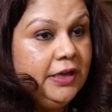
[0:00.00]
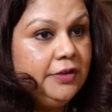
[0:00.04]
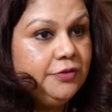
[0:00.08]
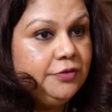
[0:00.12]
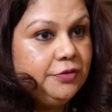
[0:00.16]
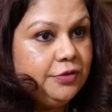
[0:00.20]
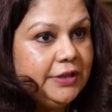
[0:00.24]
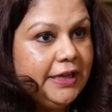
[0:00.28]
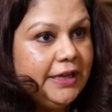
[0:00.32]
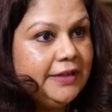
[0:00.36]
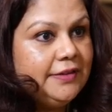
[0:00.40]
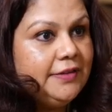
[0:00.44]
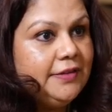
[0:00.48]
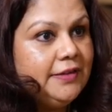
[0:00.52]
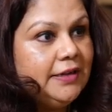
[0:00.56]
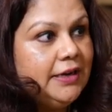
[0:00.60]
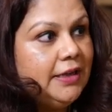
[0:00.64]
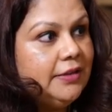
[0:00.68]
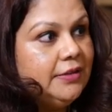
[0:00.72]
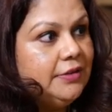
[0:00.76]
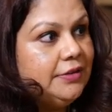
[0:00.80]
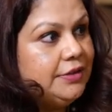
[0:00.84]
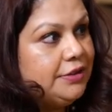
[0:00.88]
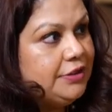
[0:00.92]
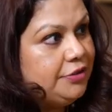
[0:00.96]
So that's
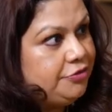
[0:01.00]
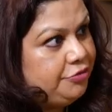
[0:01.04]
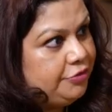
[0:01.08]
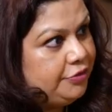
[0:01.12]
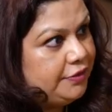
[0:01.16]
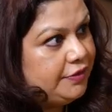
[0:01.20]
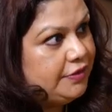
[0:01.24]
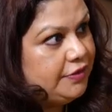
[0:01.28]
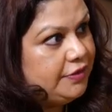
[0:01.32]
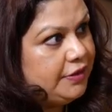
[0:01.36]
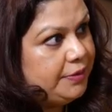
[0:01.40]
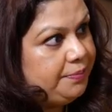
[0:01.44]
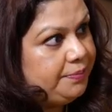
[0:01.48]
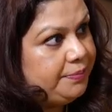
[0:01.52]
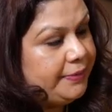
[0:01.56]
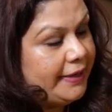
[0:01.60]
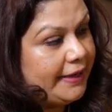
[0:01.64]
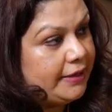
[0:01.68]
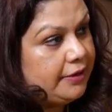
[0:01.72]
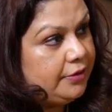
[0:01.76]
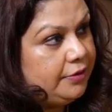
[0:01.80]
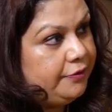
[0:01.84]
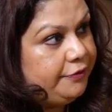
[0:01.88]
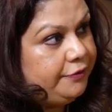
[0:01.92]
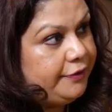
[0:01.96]
another interesting
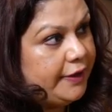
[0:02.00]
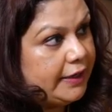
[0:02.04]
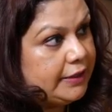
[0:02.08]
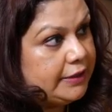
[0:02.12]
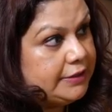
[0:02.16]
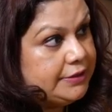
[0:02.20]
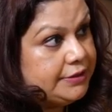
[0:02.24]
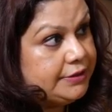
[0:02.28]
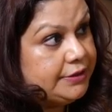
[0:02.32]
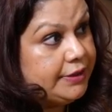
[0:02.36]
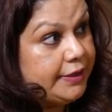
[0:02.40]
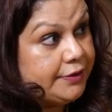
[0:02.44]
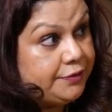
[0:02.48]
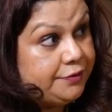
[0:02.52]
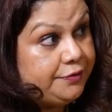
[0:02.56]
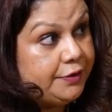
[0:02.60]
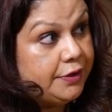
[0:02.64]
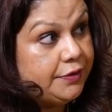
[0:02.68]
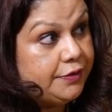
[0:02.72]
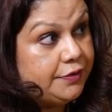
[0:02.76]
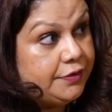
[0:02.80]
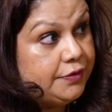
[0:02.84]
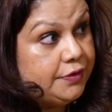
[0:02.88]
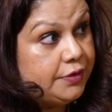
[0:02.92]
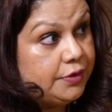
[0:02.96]
factor as
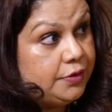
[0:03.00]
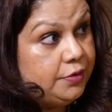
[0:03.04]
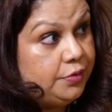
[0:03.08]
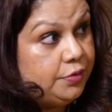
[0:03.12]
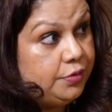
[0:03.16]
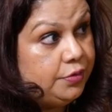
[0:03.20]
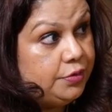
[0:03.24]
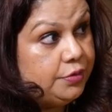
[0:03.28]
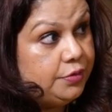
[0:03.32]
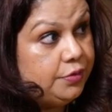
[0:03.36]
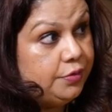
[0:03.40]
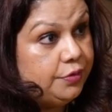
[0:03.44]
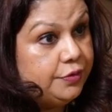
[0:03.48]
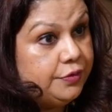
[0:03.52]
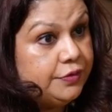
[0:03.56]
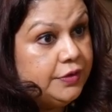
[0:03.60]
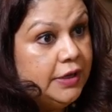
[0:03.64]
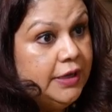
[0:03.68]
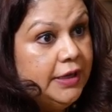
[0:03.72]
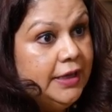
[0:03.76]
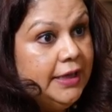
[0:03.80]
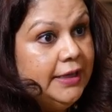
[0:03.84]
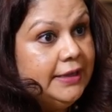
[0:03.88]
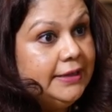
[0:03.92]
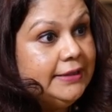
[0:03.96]
far as the code goes,
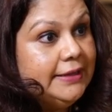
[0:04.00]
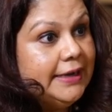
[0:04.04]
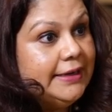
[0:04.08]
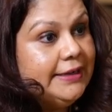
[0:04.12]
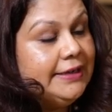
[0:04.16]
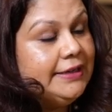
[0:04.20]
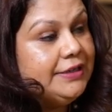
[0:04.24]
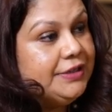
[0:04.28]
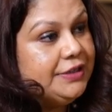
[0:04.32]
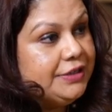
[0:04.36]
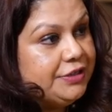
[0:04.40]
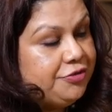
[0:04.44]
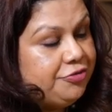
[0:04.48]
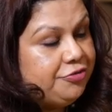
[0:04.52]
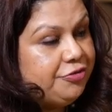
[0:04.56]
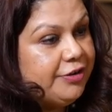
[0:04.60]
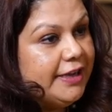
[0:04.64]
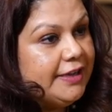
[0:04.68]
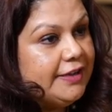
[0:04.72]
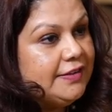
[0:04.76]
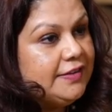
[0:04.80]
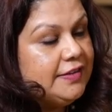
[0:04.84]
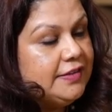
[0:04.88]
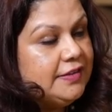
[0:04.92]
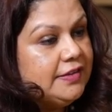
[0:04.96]
that it
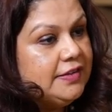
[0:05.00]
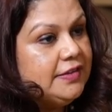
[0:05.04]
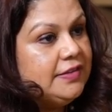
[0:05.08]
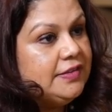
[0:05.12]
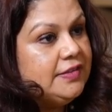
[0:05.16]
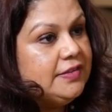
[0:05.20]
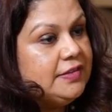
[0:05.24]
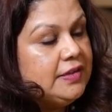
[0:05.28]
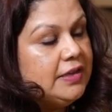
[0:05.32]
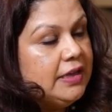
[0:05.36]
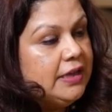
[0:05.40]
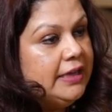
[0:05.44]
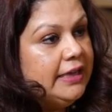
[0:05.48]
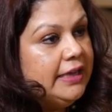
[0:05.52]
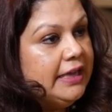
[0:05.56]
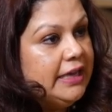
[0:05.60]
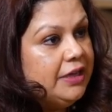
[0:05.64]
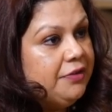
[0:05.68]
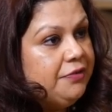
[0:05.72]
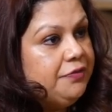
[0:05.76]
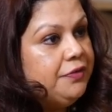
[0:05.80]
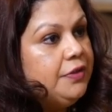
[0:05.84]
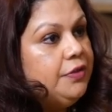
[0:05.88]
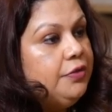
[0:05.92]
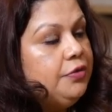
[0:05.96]
addresses
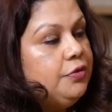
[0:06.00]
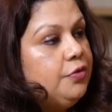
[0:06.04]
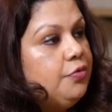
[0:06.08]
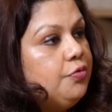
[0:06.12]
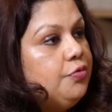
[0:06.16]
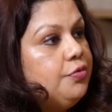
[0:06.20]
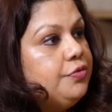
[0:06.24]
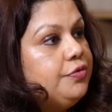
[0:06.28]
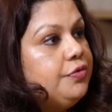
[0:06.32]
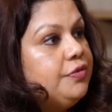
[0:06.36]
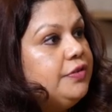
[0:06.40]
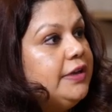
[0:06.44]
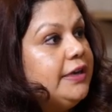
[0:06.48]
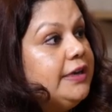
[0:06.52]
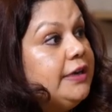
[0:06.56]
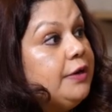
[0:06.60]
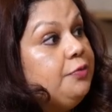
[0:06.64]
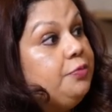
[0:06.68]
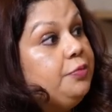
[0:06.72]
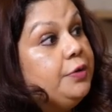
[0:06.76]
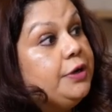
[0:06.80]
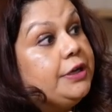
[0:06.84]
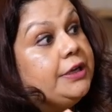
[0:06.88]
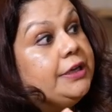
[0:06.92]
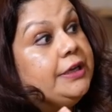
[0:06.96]
even those that are
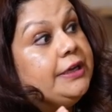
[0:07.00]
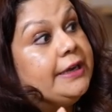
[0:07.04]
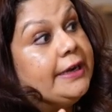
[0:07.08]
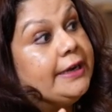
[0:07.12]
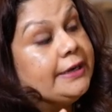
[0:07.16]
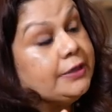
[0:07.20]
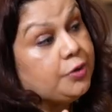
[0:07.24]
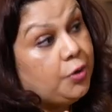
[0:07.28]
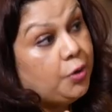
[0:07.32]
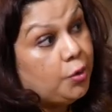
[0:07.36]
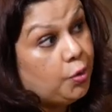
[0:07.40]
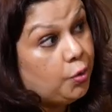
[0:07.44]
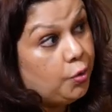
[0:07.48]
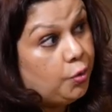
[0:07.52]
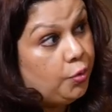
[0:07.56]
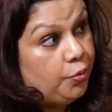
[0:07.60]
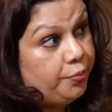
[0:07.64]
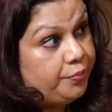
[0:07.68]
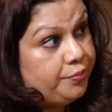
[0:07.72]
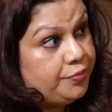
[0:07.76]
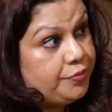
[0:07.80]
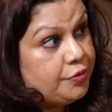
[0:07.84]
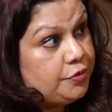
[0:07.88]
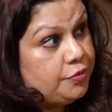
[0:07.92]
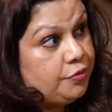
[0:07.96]
working at
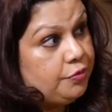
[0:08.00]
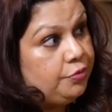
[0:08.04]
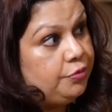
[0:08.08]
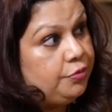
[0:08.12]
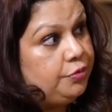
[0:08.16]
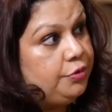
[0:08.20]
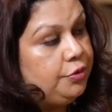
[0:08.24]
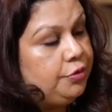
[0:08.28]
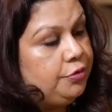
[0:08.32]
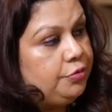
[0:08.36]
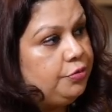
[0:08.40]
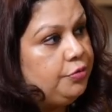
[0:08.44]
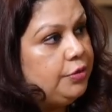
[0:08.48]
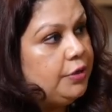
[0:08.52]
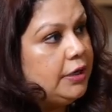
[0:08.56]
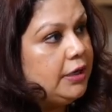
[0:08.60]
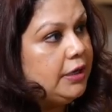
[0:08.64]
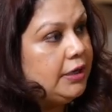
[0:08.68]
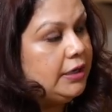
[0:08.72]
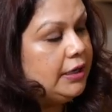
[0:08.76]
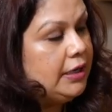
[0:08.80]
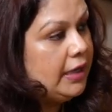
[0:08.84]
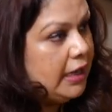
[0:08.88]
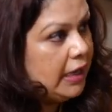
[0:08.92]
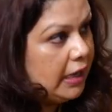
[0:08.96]
home. So, you know,
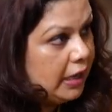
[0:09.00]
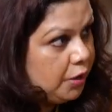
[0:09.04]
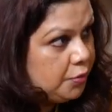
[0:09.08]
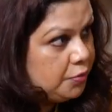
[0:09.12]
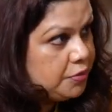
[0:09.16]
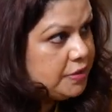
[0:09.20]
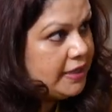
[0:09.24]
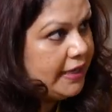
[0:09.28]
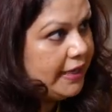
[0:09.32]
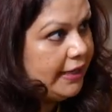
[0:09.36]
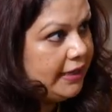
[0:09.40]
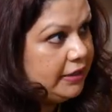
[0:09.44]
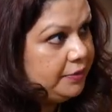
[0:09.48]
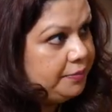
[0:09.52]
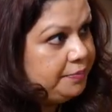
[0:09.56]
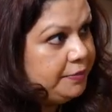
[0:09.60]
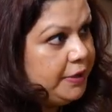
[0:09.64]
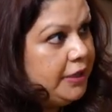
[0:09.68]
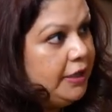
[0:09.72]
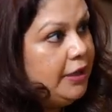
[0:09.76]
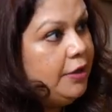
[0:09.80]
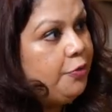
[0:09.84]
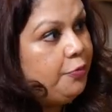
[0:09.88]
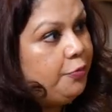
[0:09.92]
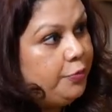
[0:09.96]
our house help
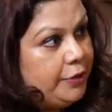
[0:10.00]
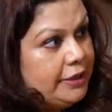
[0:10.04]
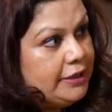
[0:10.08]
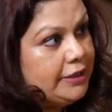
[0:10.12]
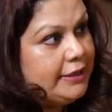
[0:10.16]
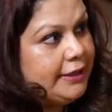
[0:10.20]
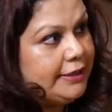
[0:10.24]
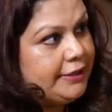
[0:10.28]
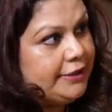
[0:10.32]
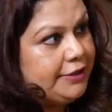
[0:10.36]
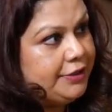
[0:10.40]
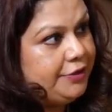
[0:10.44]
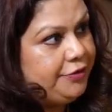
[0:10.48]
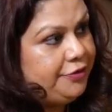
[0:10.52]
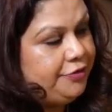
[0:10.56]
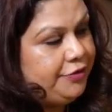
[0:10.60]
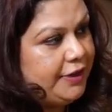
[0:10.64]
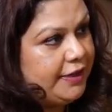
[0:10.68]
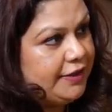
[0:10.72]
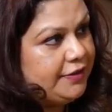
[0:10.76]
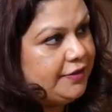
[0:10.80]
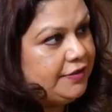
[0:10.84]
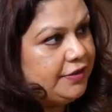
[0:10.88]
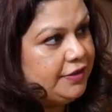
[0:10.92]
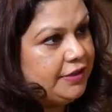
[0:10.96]
will get
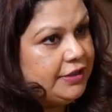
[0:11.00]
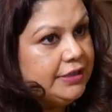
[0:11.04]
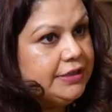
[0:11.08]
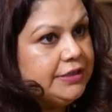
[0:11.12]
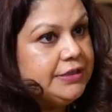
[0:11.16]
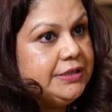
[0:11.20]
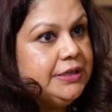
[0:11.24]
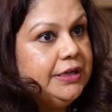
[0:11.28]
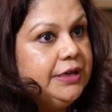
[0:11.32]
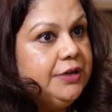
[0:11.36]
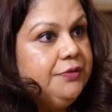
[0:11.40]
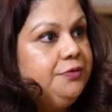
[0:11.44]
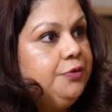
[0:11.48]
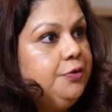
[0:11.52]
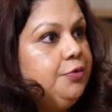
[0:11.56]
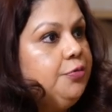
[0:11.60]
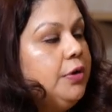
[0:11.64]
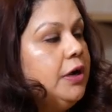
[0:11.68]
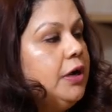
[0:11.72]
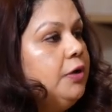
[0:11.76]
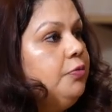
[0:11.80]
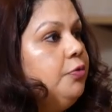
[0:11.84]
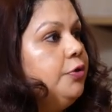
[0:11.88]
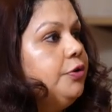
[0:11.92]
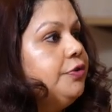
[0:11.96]
addressed in it. If you
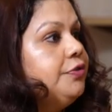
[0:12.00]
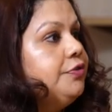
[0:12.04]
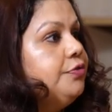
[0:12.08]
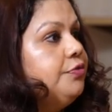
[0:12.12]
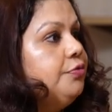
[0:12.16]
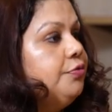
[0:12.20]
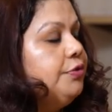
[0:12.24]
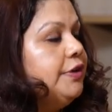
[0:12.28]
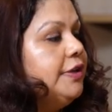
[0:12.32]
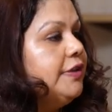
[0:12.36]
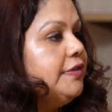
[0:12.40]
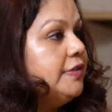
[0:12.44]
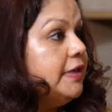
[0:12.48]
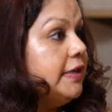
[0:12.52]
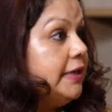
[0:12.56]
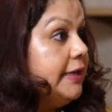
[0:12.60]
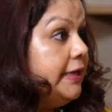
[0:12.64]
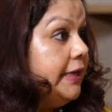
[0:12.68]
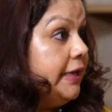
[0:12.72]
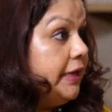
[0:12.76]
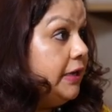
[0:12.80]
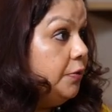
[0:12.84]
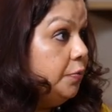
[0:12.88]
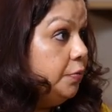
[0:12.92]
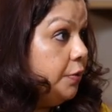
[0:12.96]
are what is known as a
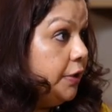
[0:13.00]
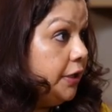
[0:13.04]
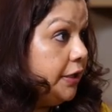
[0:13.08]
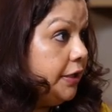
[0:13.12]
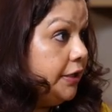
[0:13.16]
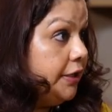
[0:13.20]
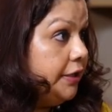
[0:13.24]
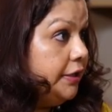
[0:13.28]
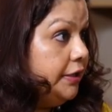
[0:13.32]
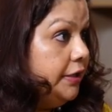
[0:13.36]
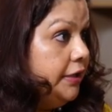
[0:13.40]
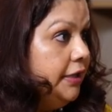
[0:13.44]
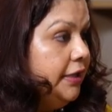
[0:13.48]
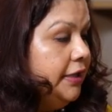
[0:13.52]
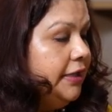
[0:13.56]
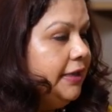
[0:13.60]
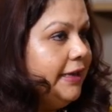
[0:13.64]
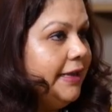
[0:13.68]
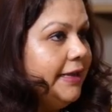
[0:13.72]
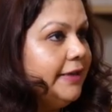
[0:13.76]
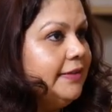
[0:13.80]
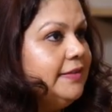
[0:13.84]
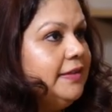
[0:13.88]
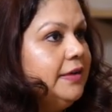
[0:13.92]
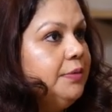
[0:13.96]
gig worker,
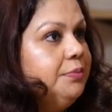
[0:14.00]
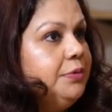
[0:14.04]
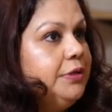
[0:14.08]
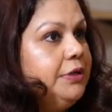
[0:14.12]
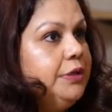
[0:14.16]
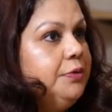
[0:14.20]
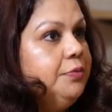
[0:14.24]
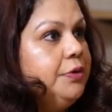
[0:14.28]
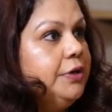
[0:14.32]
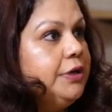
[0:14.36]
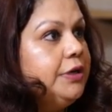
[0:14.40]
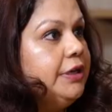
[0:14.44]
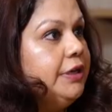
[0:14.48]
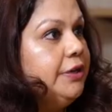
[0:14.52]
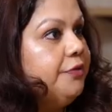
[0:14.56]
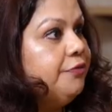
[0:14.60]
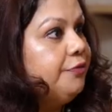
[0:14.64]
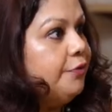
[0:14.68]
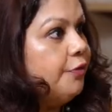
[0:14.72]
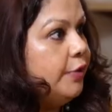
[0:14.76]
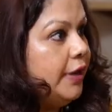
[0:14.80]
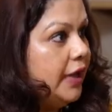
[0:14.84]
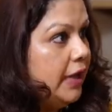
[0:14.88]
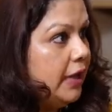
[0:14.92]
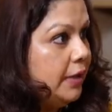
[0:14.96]
like somebody working for